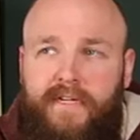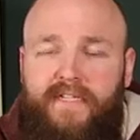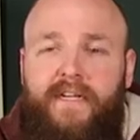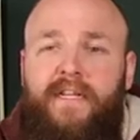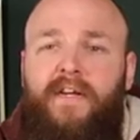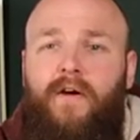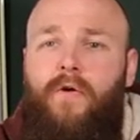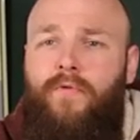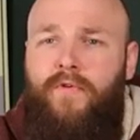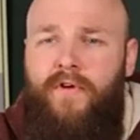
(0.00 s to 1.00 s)
basically
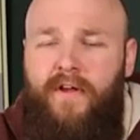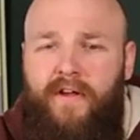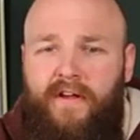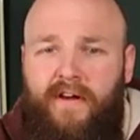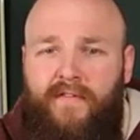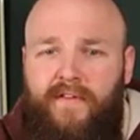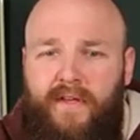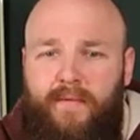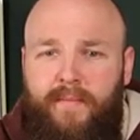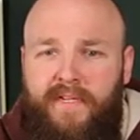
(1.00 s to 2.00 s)
owner of the
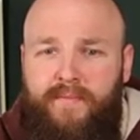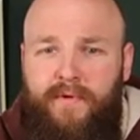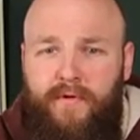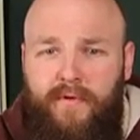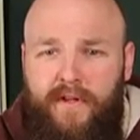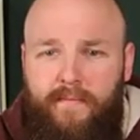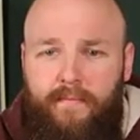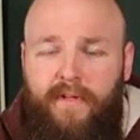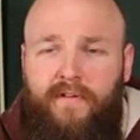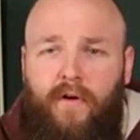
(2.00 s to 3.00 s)
Timmermans Brewery,
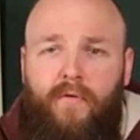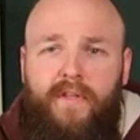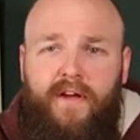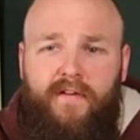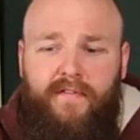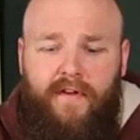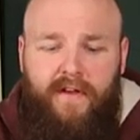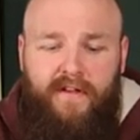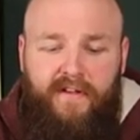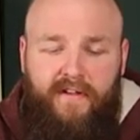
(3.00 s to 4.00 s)
but only of
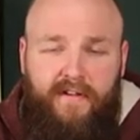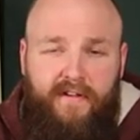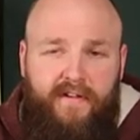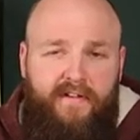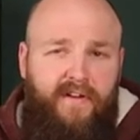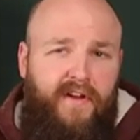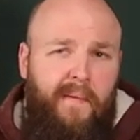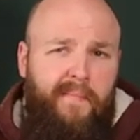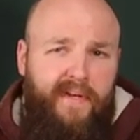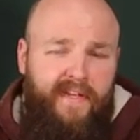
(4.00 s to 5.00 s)
the
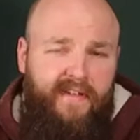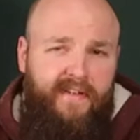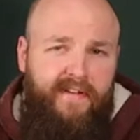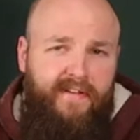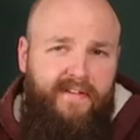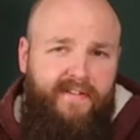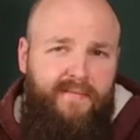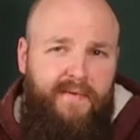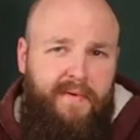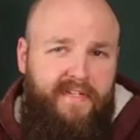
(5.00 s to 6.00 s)
company
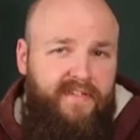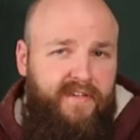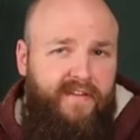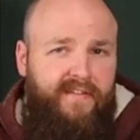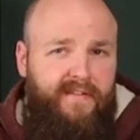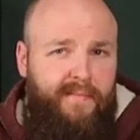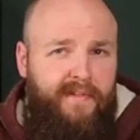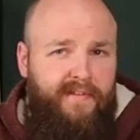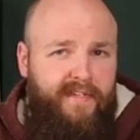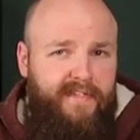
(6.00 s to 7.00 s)
Timmermans, not the
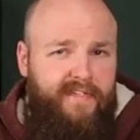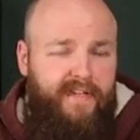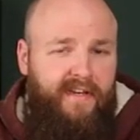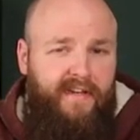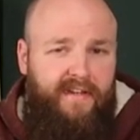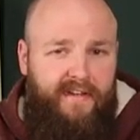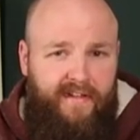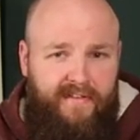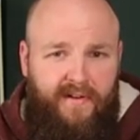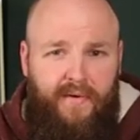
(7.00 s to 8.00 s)
buildings,
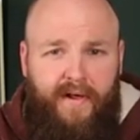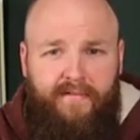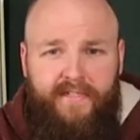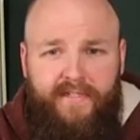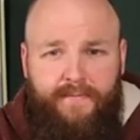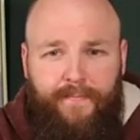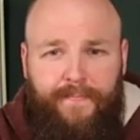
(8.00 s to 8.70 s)
not the grounds.